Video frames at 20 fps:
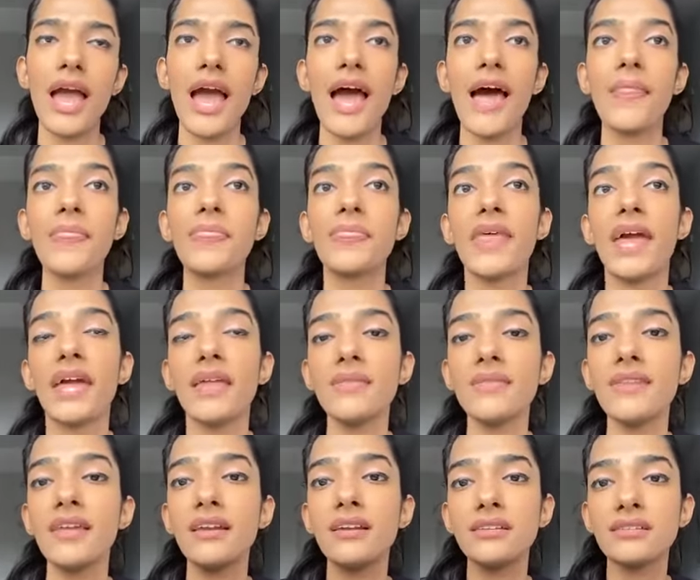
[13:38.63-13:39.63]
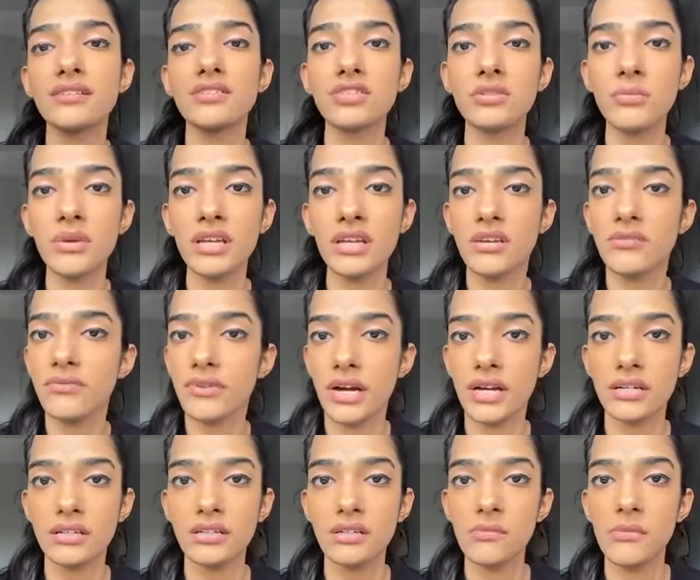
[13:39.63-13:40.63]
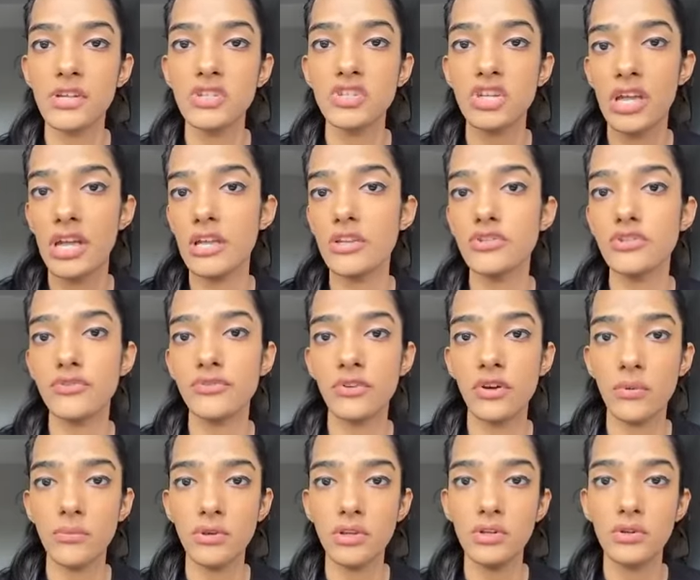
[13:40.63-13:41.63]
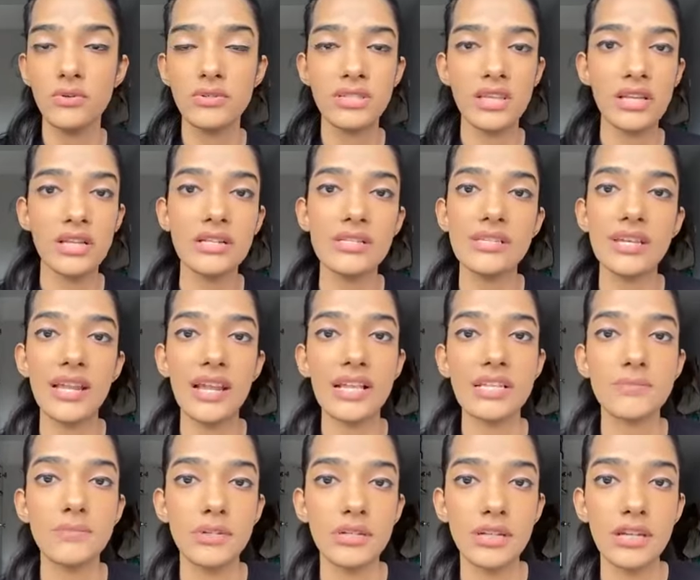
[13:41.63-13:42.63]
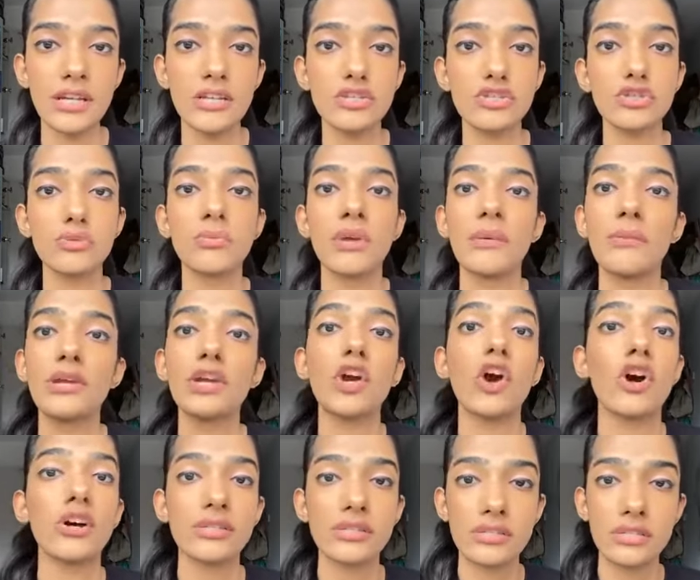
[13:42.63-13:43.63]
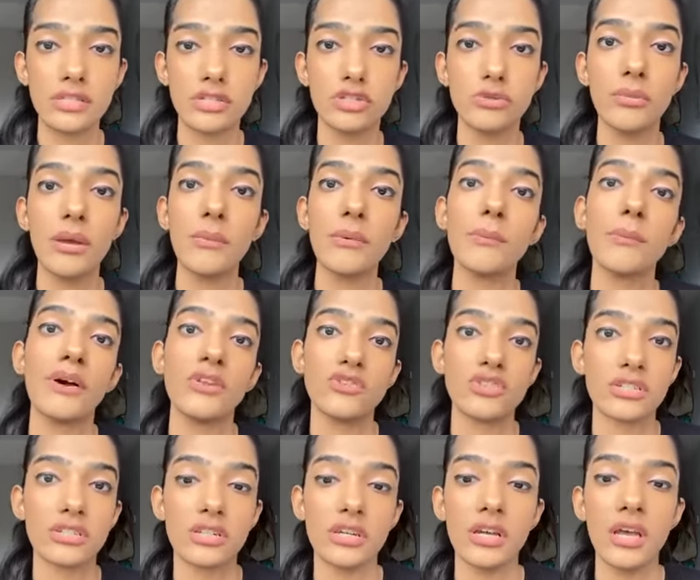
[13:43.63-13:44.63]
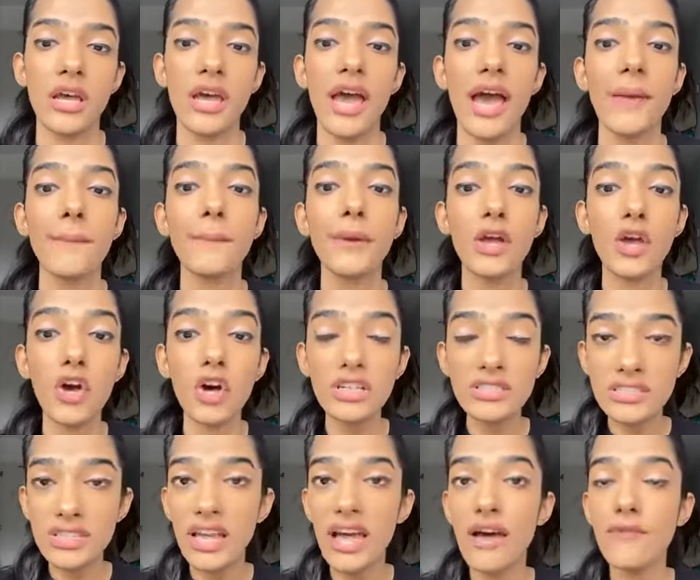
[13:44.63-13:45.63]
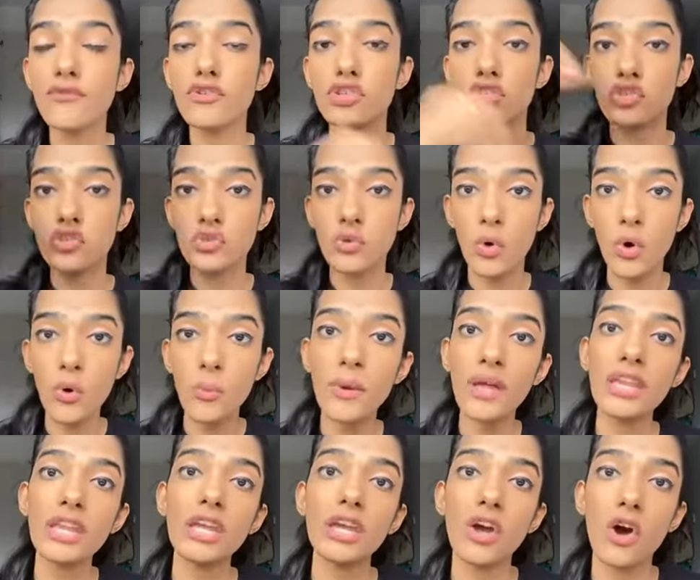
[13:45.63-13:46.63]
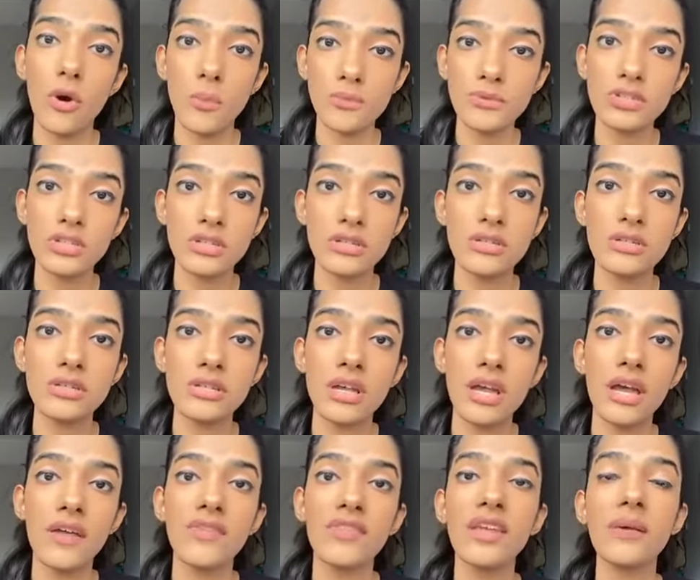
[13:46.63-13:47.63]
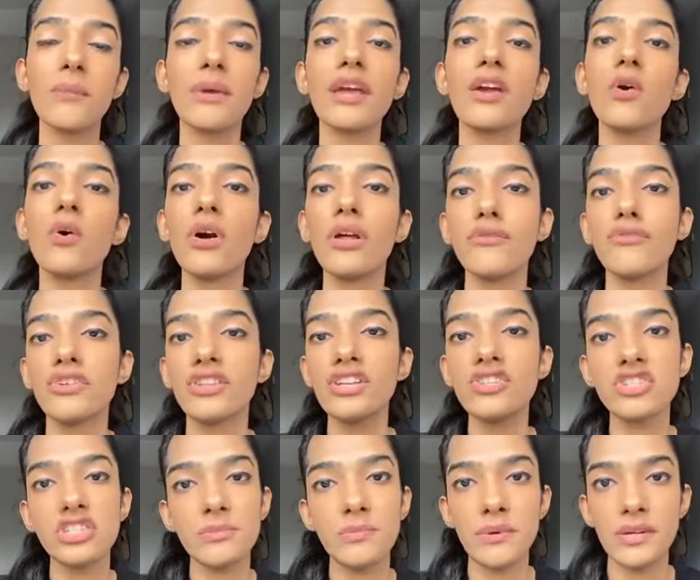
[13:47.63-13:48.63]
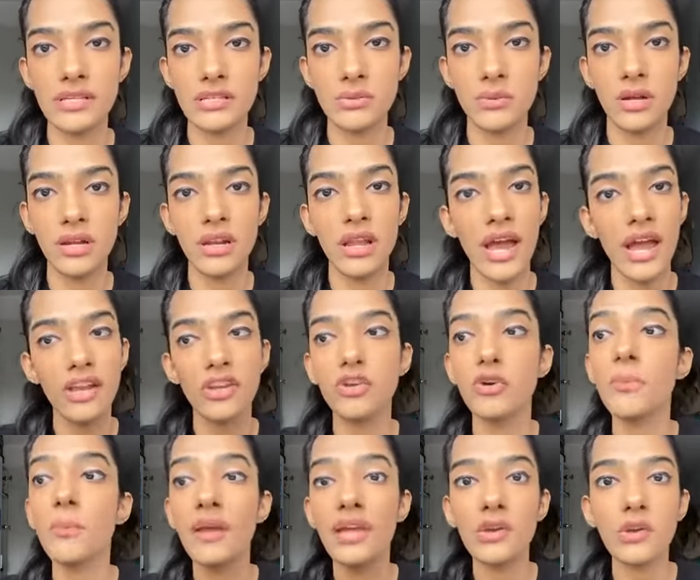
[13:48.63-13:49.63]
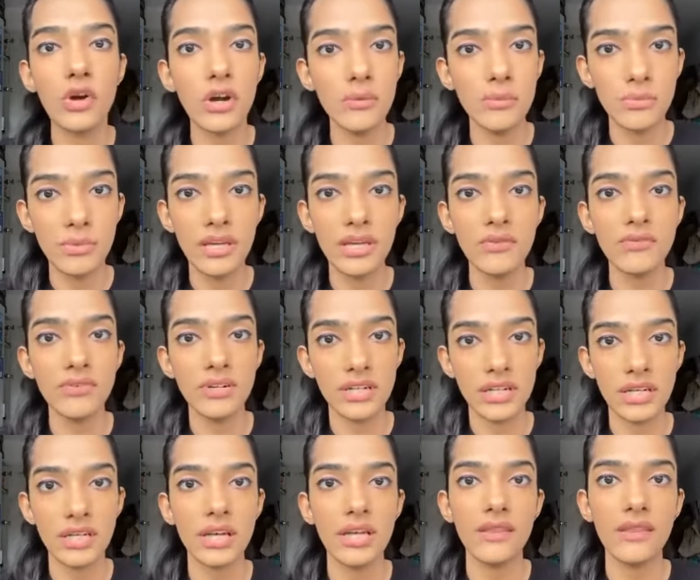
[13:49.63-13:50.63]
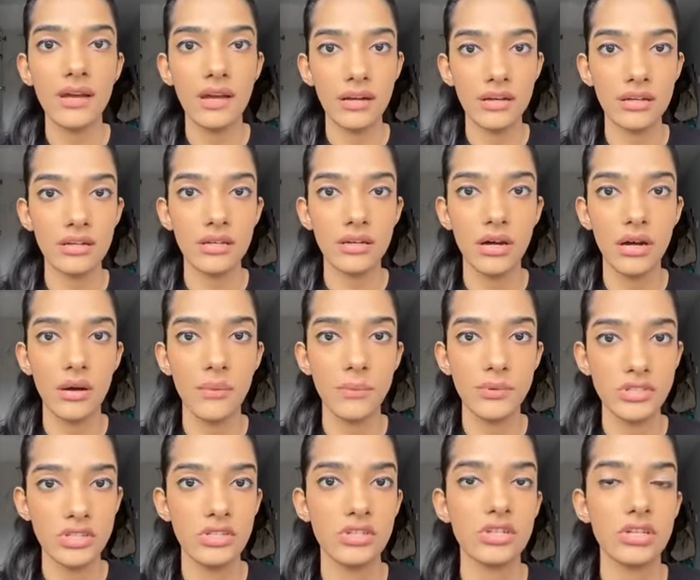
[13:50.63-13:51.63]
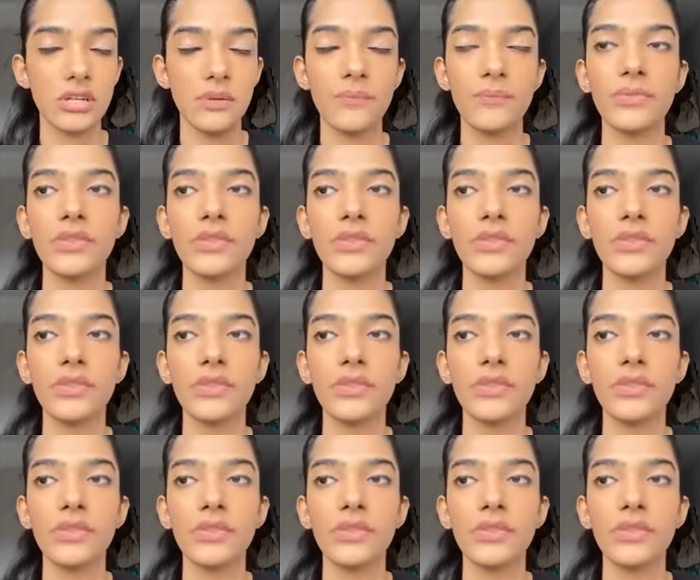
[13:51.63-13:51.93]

And then their decision-making factor may change from, skills and expertise to maybe cost, to maybe budget. And because they have so many options, they may go in for the cheapest one. And you may not be fitting in that position.